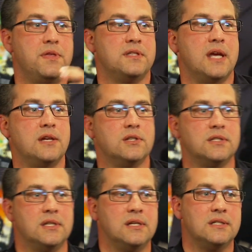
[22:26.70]
its
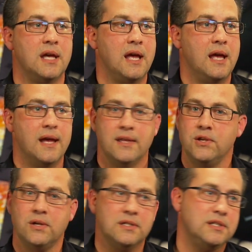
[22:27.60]
agencies,
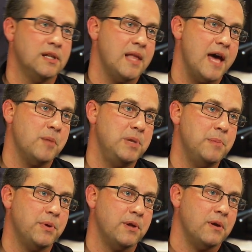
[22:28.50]
you're gonna see a lot of
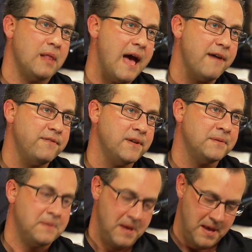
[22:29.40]
people that are
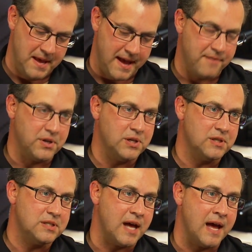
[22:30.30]
laughing, having a
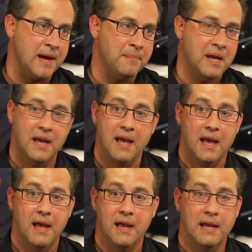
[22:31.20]
good time,
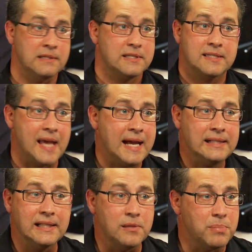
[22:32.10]

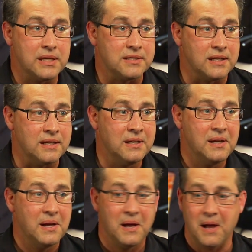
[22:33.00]
insanely busy
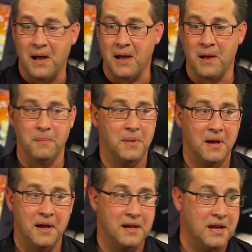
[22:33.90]
yeah. um,
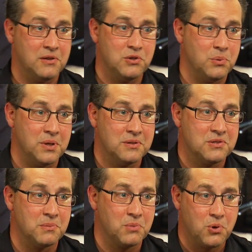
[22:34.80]
uh, and doing
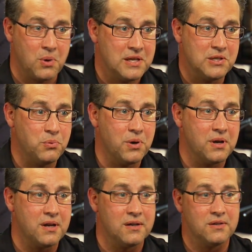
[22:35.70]
some crazy
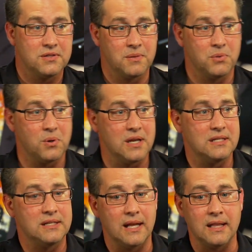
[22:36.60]
work under some
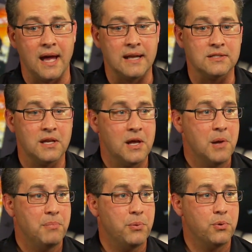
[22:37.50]
crazy deadlines,
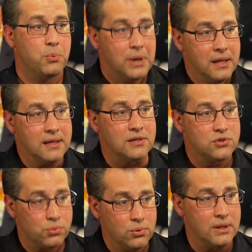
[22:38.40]
but we're really,
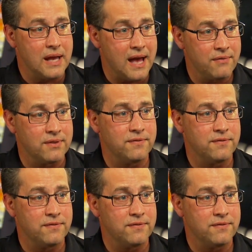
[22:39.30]
truly having